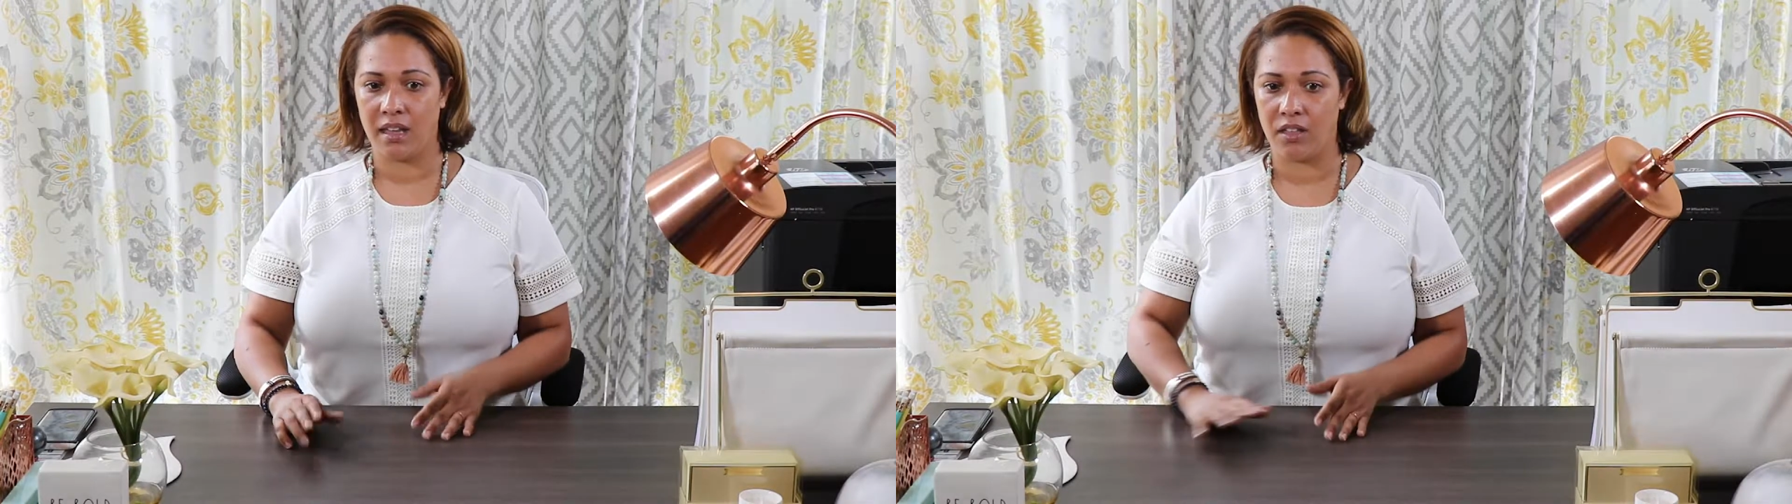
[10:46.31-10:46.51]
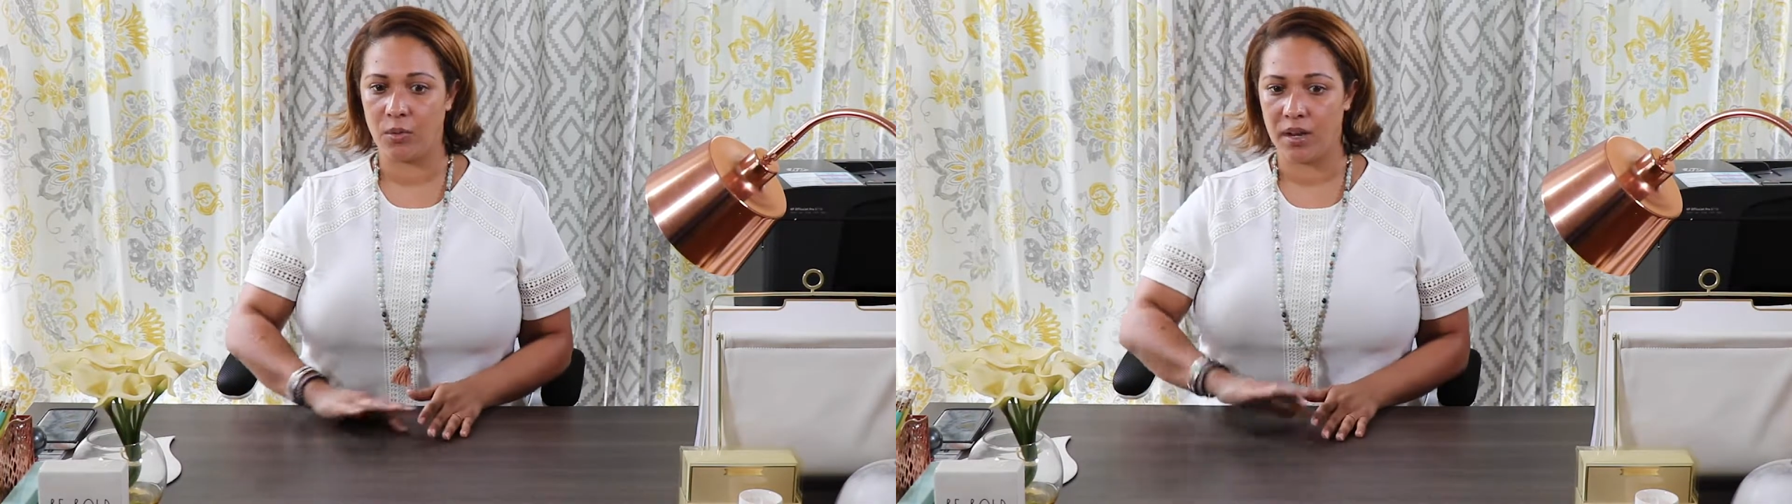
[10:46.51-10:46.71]

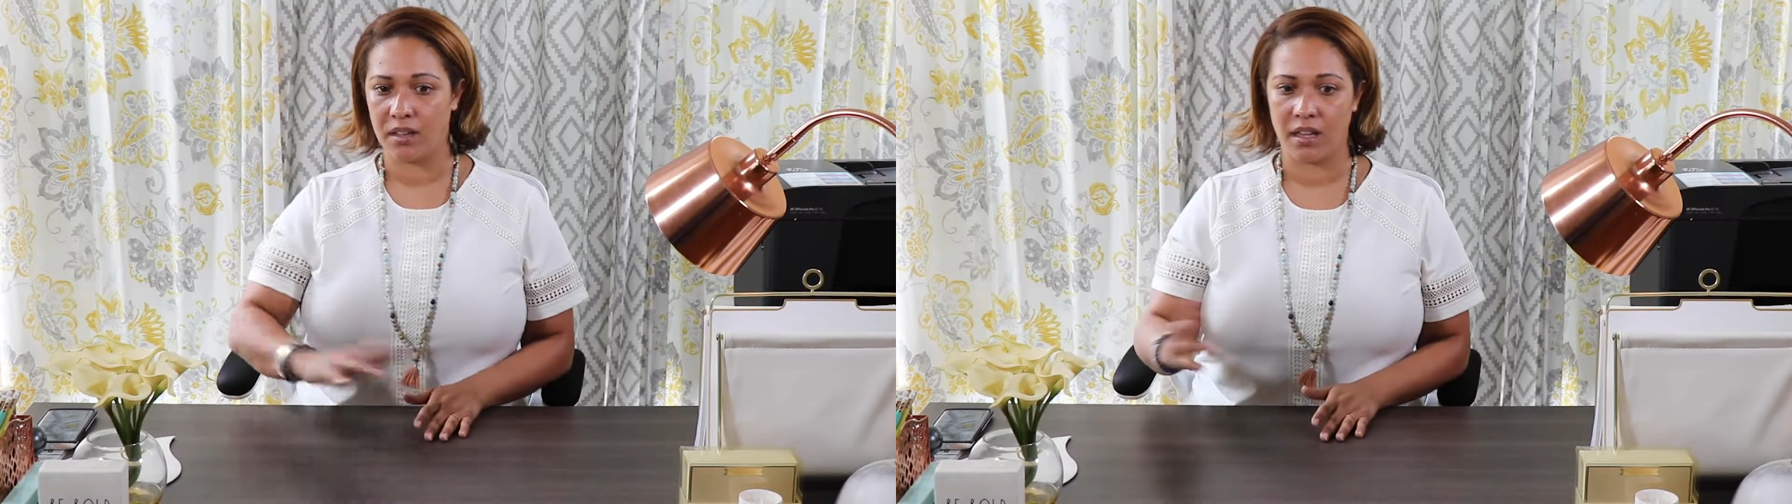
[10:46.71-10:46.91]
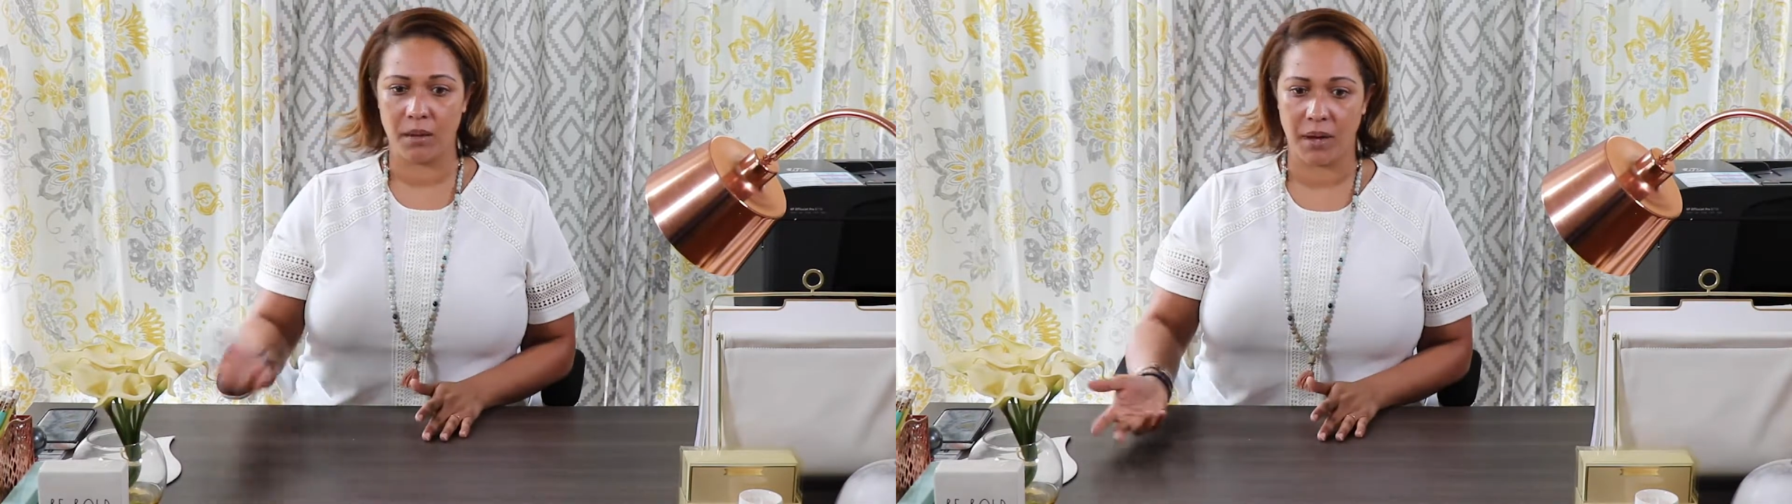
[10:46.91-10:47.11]
the other way
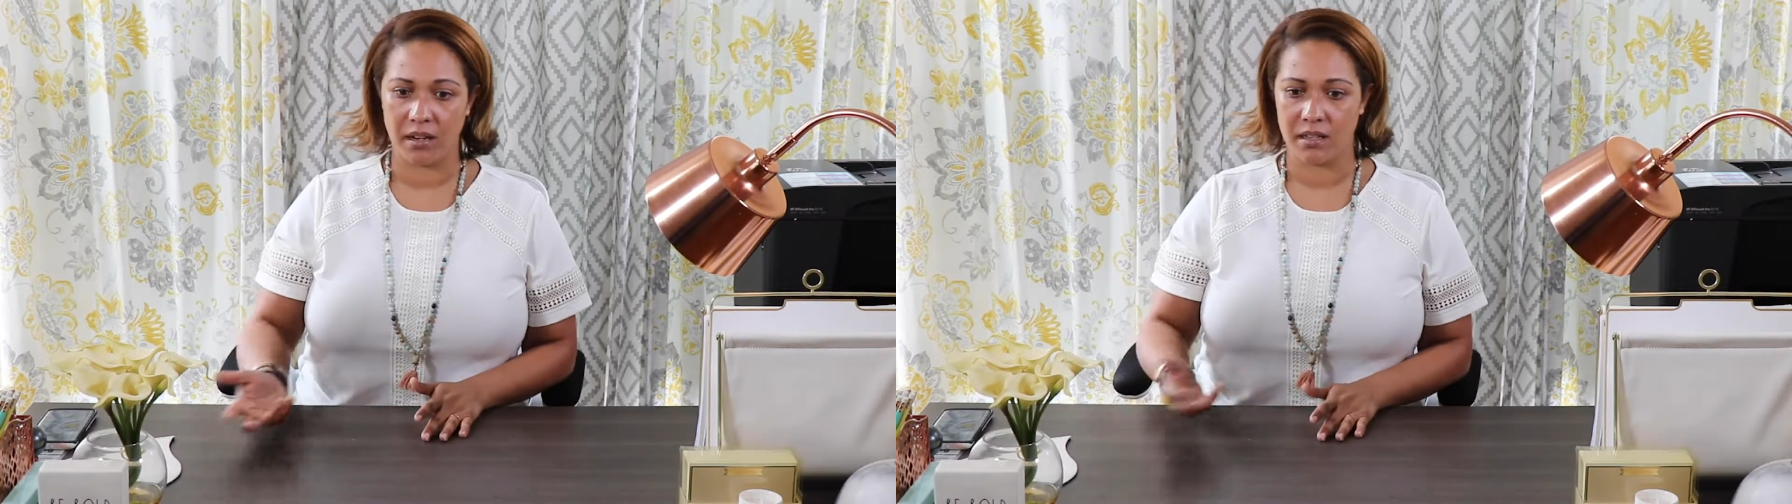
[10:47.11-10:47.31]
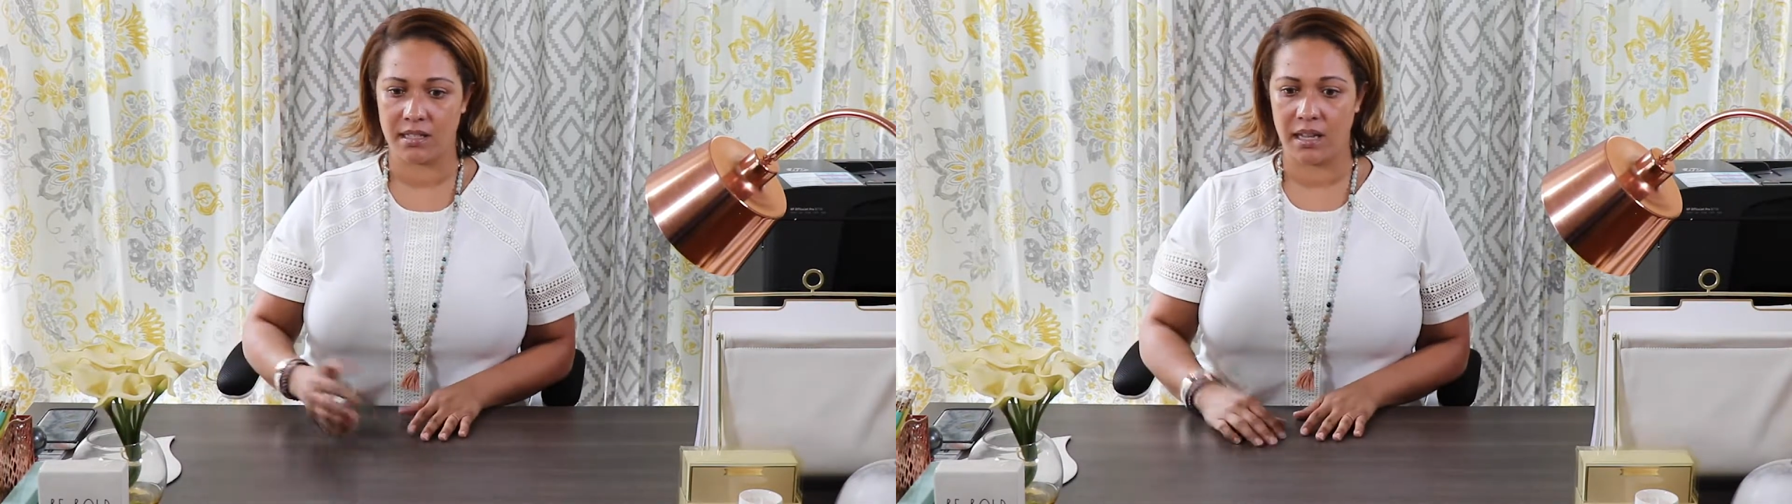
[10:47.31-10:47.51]
to think
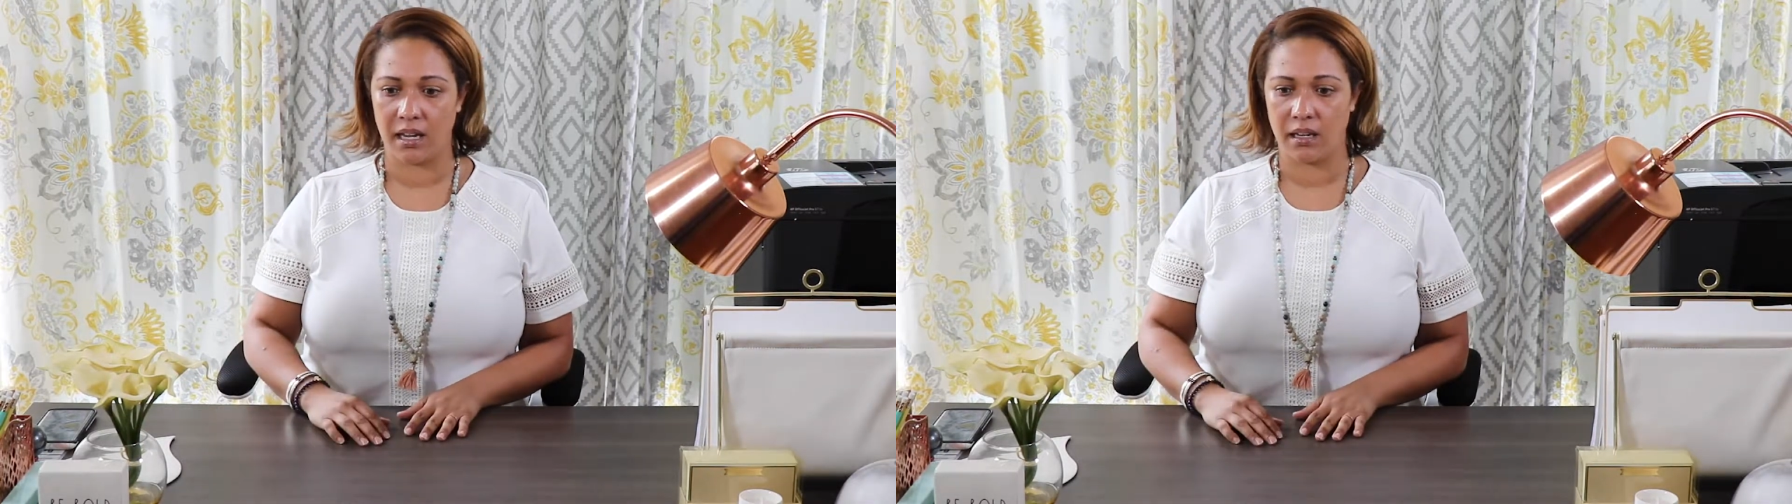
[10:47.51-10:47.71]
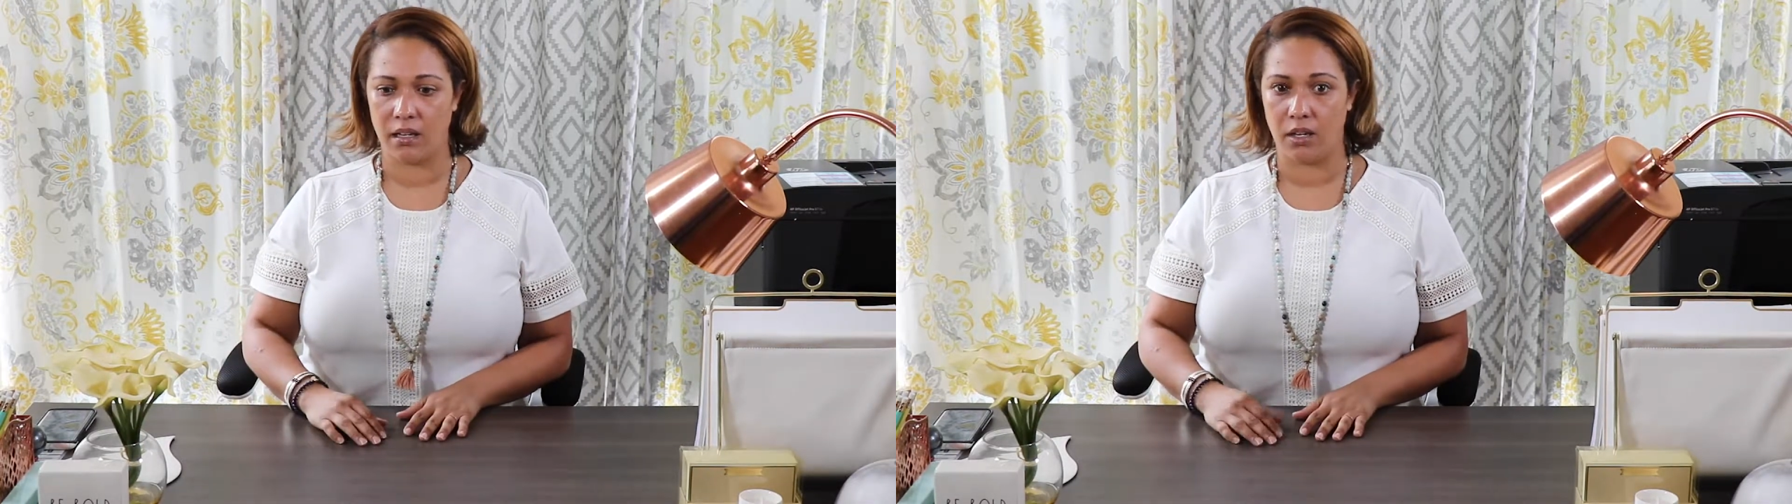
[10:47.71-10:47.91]
about it is like,